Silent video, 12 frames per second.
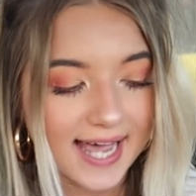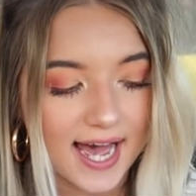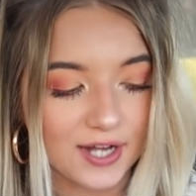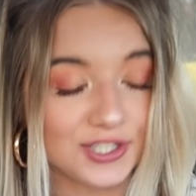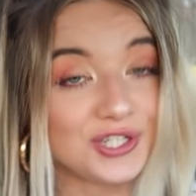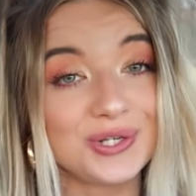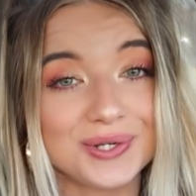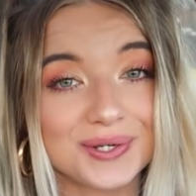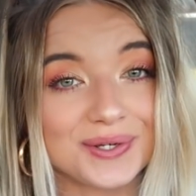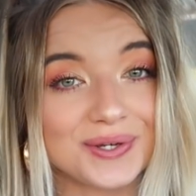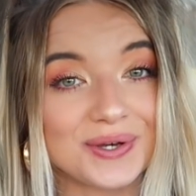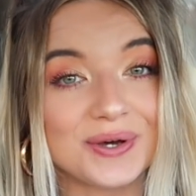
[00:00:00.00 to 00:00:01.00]
out
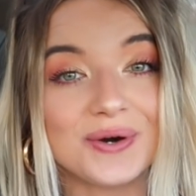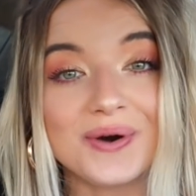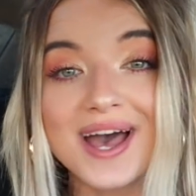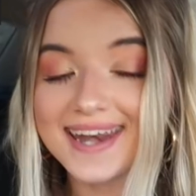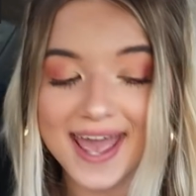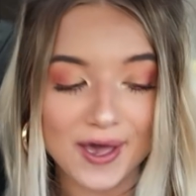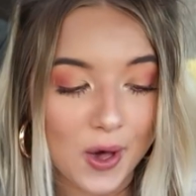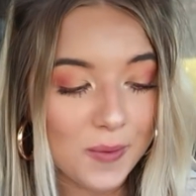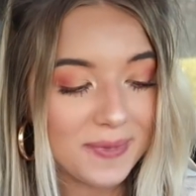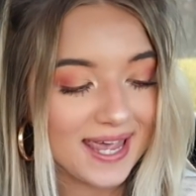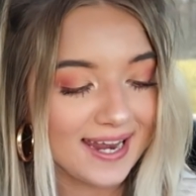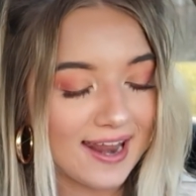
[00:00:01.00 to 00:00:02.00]
to Naomi.